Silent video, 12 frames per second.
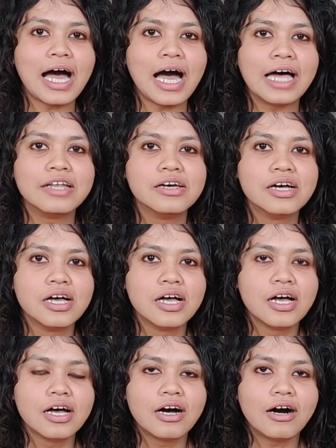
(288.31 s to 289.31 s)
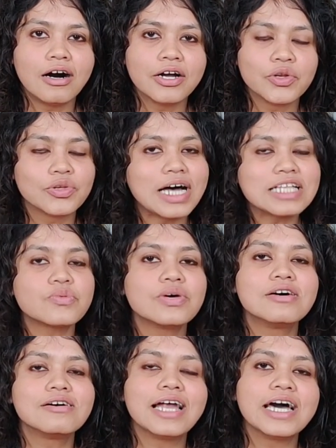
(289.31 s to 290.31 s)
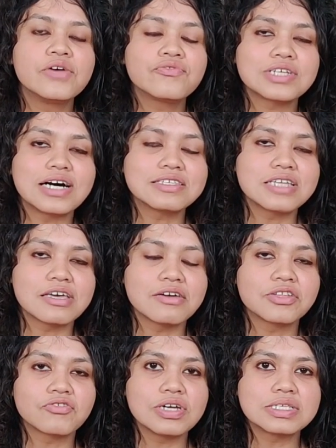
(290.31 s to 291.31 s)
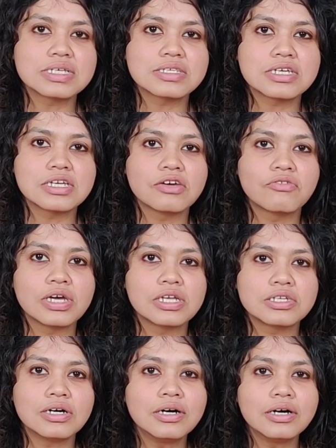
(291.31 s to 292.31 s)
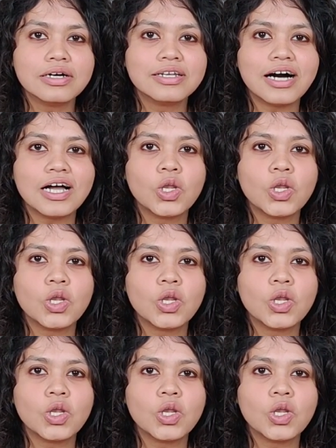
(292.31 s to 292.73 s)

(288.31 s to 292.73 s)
And that's when her life starts taking a 360-degree turn.